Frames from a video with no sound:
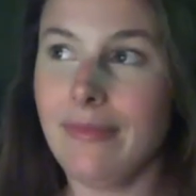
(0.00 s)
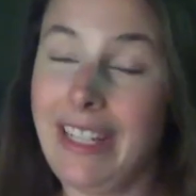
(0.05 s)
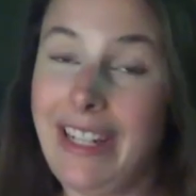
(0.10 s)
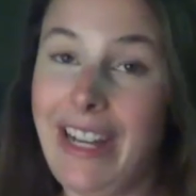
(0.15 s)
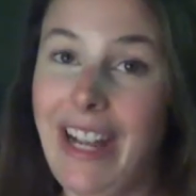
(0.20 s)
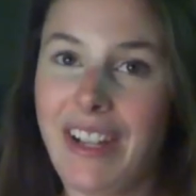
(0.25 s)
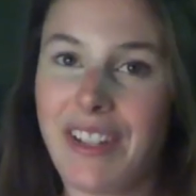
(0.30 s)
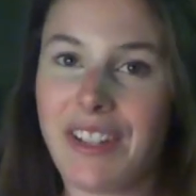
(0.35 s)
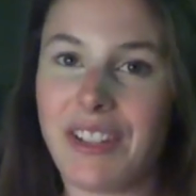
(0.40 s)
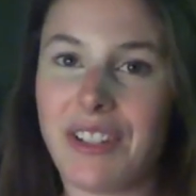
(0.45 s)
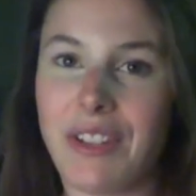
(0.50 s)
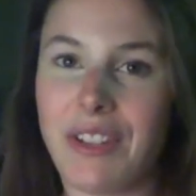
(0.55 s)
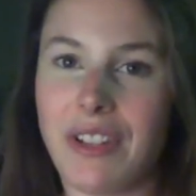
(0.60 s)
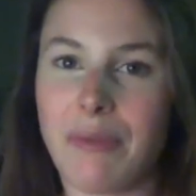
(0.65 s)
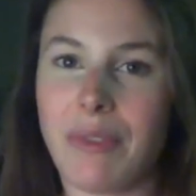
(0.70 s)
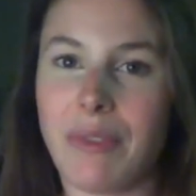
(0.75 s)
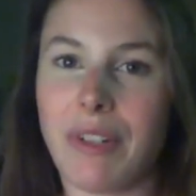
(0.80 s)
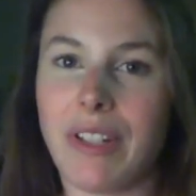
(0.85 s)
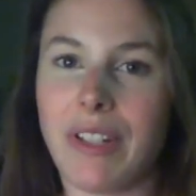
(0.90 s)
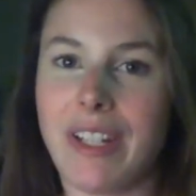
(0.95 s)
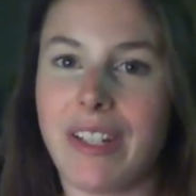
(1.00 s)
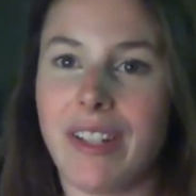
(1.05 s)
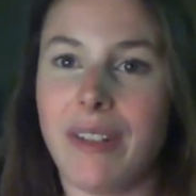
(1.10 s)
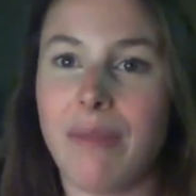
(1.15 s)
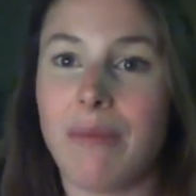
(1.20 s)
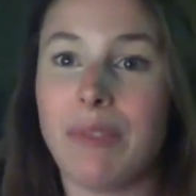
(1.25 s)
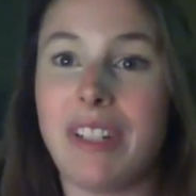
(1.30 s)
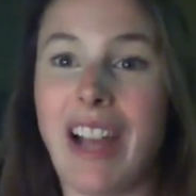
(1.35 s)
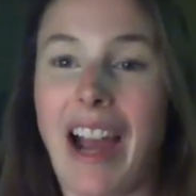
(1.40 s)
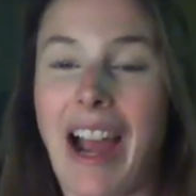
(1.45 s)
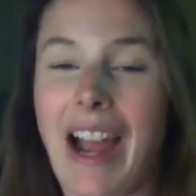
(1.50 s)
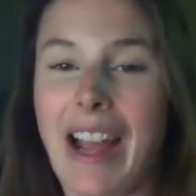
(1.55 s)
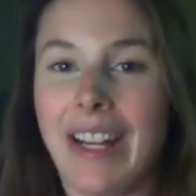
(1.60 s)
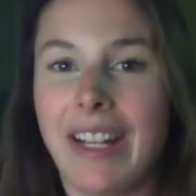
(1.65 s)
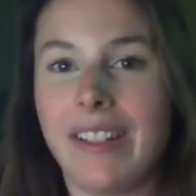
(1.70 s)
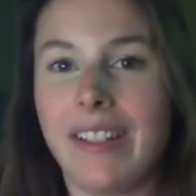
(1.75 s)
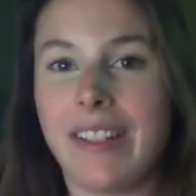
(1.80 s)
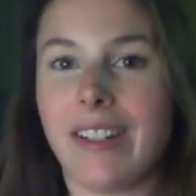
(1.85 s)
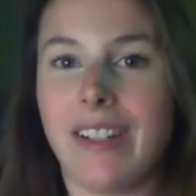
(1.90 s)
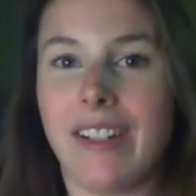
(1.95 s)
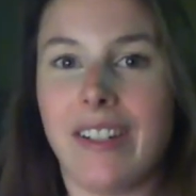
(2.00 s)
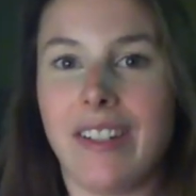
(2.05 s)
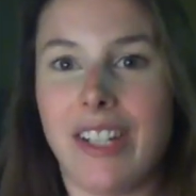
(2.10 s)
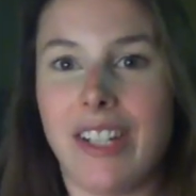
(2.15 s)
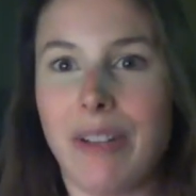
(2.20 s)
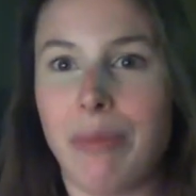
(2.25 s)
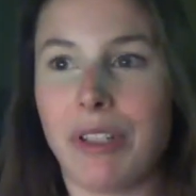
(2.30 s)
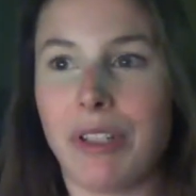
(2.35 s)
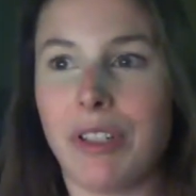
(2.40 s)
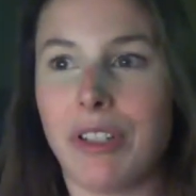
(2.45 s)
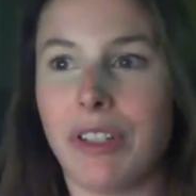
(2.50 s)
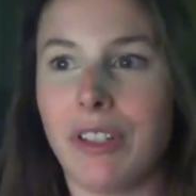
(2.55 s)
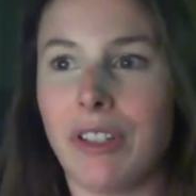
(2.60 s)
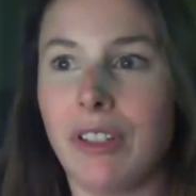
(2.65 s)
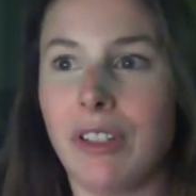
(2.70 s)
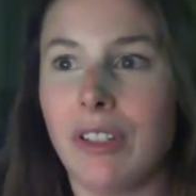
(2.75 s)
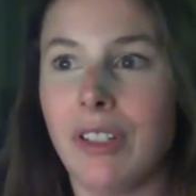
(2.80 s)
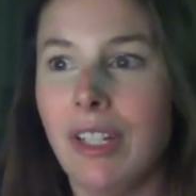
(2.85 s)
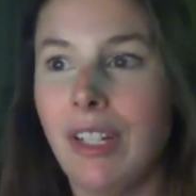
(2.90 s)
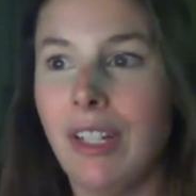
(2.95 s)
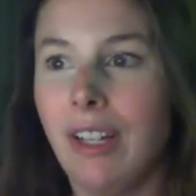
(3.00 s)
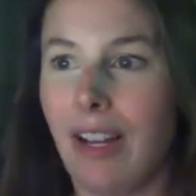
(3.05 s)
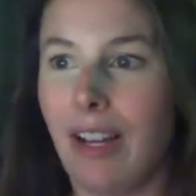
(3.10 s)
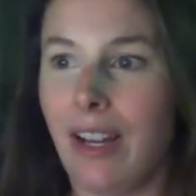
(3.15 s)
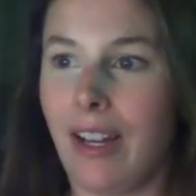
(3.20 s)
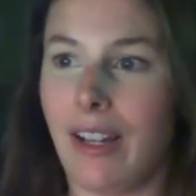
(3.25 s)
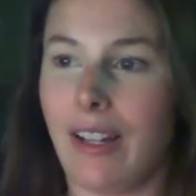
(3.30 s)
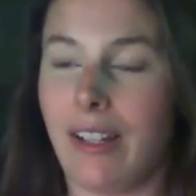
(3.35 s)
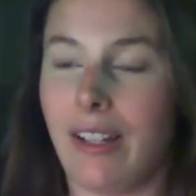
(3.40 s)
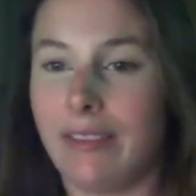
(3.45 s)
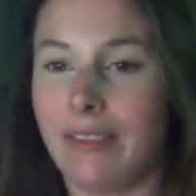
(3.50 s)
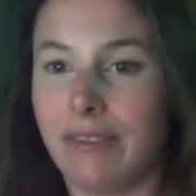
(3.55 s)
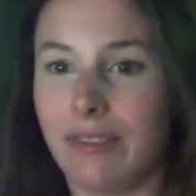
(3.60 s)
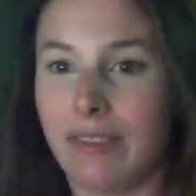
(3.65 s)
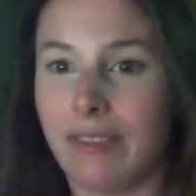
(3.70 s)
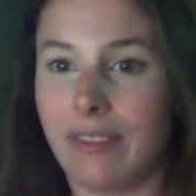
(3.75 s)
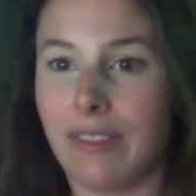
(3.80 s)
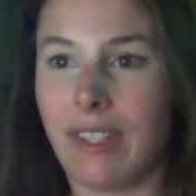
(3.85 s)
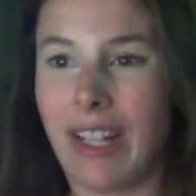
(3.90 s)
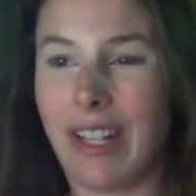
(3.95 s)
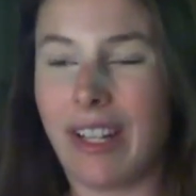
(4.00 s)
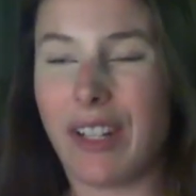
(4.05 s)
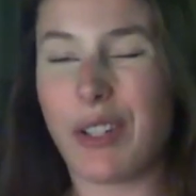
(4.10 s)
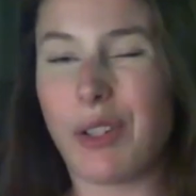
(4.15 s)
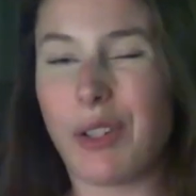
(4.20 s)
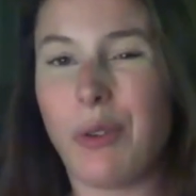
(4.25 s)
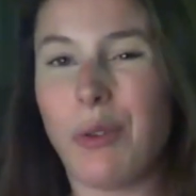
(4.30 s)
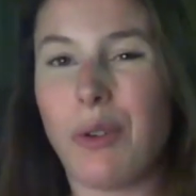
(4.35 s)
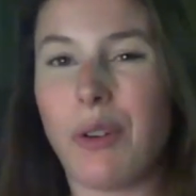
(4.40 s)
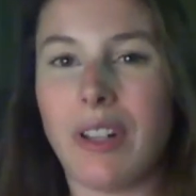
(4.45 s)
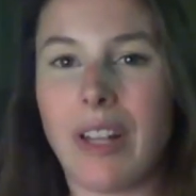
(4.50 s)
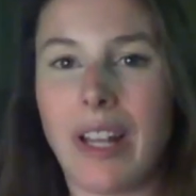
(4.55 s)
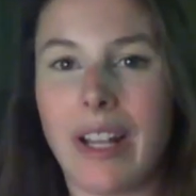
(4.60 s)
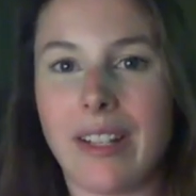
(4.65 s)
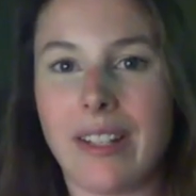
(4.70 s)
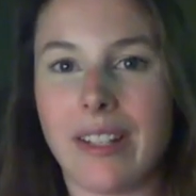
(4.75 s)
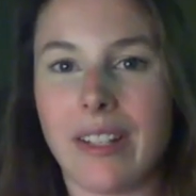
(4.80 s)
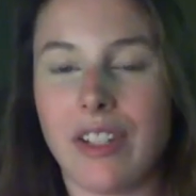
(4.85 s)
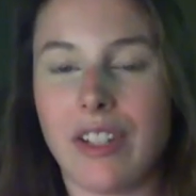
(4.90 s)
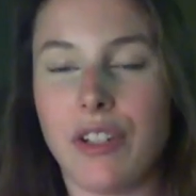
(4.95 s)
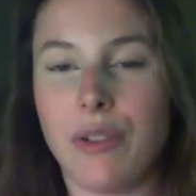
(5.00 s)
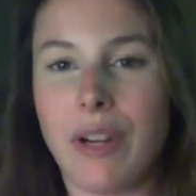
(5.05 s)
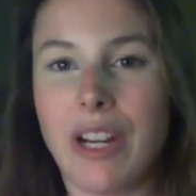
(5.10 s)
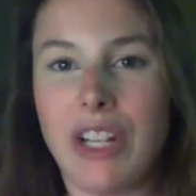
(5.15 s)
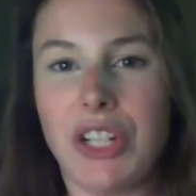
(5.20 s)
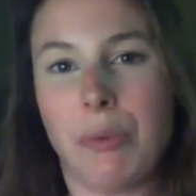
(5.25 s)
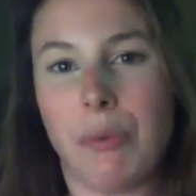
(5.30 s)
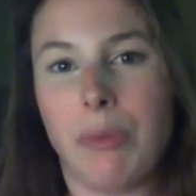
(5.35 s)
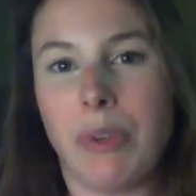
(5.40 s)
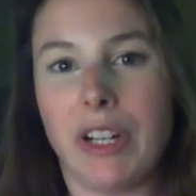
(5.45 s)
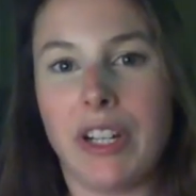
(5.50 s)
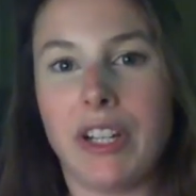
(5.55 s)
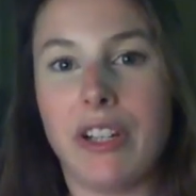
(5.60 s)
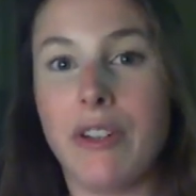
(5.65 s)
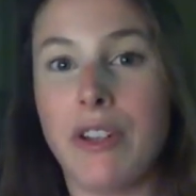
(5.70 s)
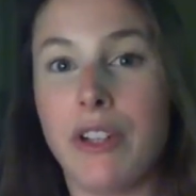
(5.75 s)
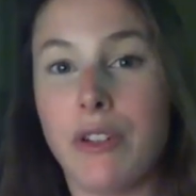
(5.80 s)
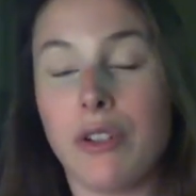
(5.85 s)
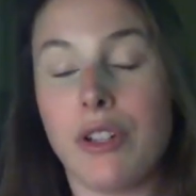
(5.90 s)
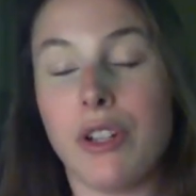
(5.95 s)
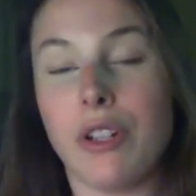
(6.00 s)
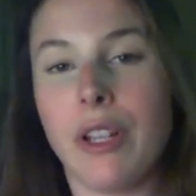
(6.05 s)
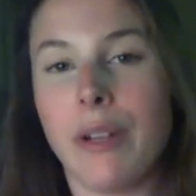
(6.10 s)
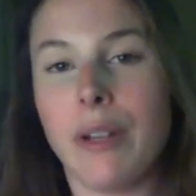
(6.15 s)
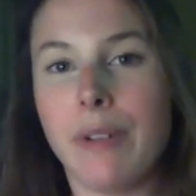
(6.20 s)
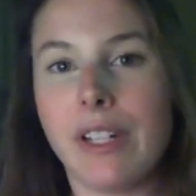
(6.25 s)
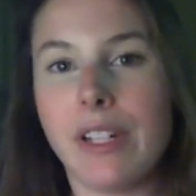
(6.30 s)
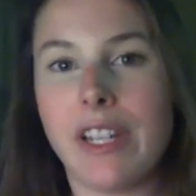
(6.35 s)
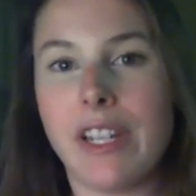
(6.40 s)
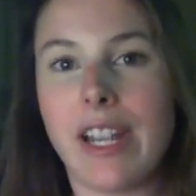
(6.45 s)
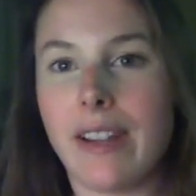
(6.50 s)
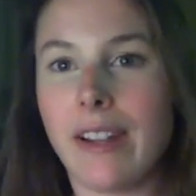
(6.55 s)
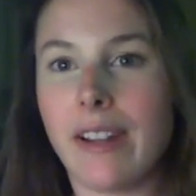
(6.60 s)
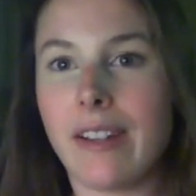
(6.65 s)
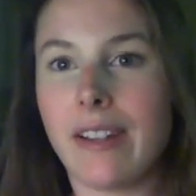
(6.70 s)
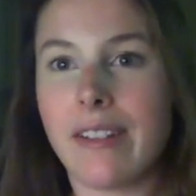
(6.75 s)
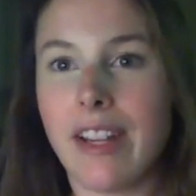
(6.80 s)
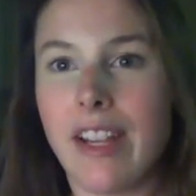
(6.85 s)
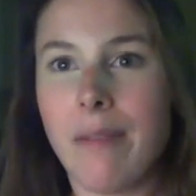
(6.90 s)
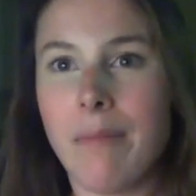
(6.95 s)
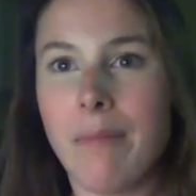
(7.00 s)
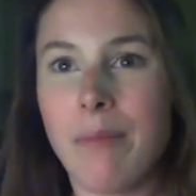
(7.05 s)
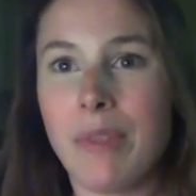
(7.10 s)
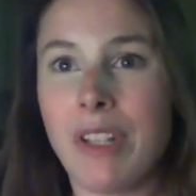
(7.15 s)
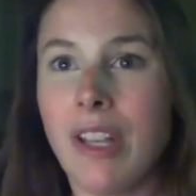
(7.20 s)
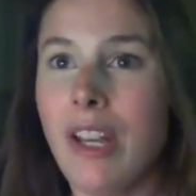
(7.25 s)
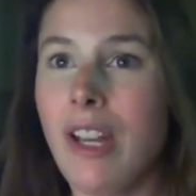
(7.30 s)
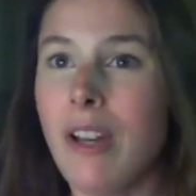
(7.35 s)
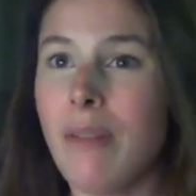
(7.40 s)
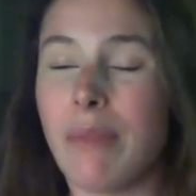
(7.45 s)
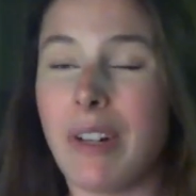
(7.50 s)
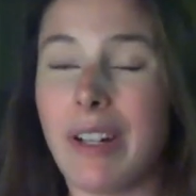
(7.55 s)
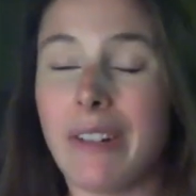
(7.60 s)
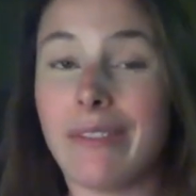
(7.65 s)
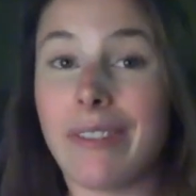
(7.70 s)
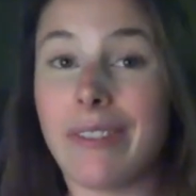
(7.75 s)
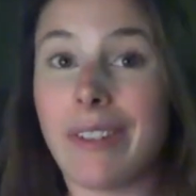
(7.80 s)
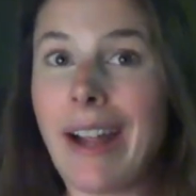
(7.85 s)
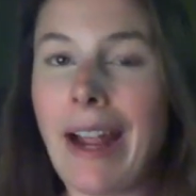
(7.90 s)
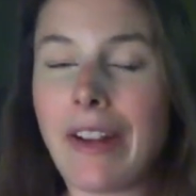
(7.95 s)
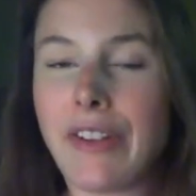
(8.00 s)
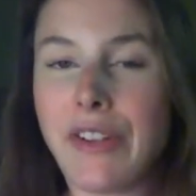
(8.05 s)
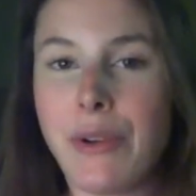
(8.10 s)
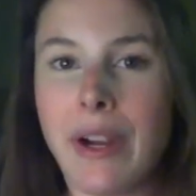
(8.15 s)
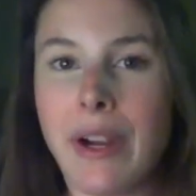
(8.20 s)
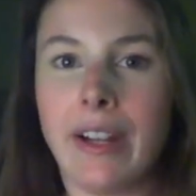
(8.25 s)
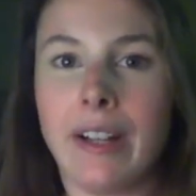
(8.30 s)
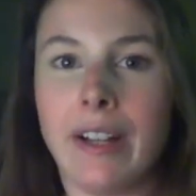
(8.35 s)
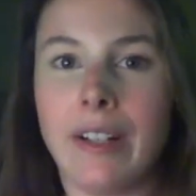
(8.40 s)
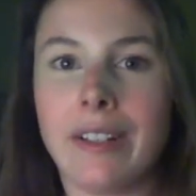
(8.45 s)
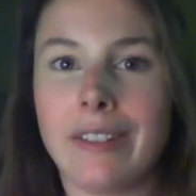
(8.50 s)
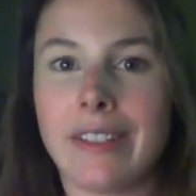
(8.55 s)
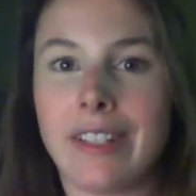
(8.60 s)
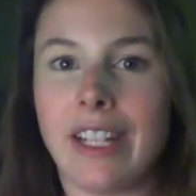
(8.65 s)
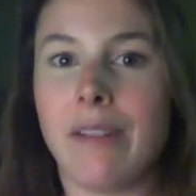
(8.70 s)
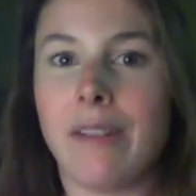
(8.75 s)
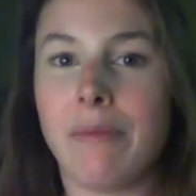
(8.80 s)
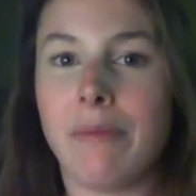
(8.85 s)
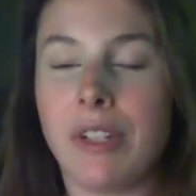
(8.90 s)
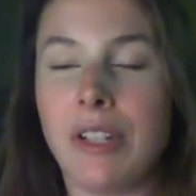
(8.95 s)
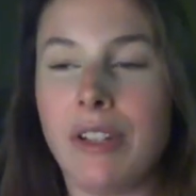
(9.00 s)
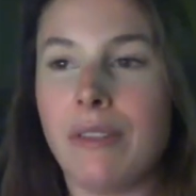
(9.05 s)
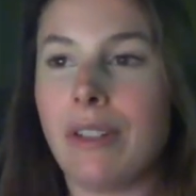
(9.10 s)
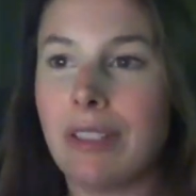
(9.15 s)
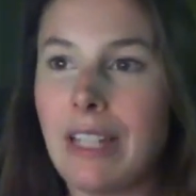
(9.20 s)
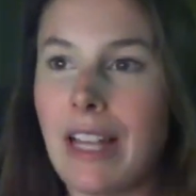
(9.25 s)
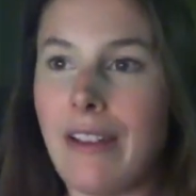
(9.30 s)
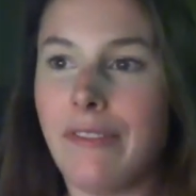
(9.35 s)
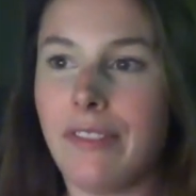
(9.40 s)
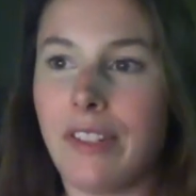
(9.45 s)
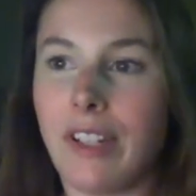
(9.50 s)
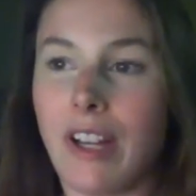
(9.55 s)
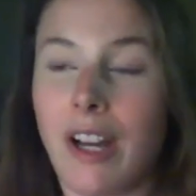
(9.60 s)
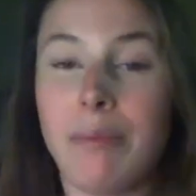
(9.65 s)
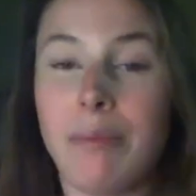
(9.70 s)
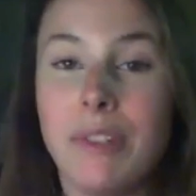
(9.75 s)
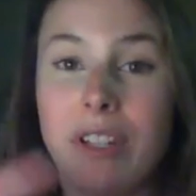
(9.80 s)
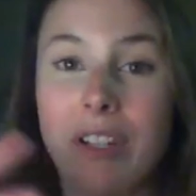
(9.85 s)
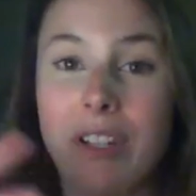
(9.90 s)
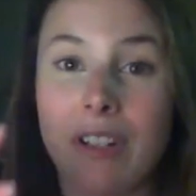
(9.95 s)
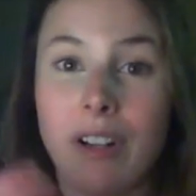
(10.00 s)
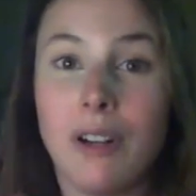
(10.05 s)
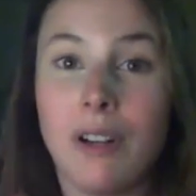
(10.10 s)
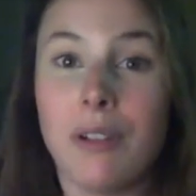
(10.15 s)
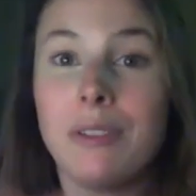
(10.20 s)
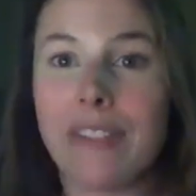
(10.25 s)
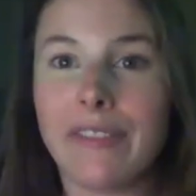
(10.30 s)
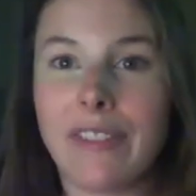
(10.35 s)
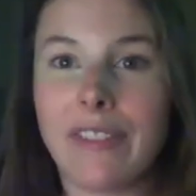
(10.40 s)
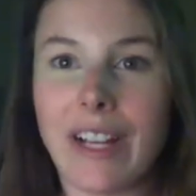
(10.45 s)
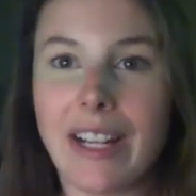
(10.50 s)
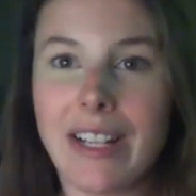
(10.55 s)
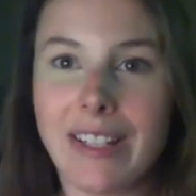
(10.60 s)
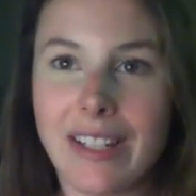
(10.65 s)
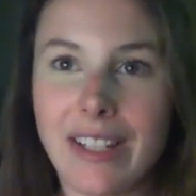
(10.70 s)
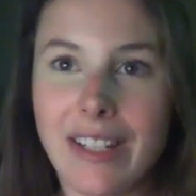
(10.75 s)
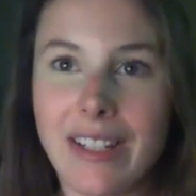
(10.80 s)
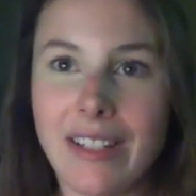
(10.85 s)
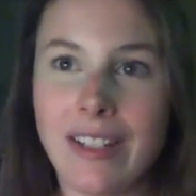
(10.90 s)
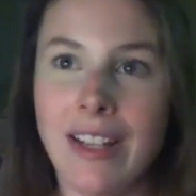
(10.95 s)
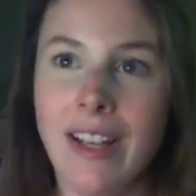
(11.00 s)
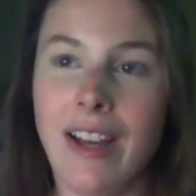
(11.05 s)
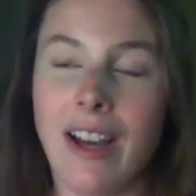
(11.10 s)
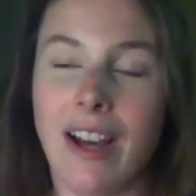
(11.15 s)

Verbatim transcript: yeah, so there's really some guidance in a typical like school-like situation where you usually would take exams, but for actuarial exams, you are left up to your own devices.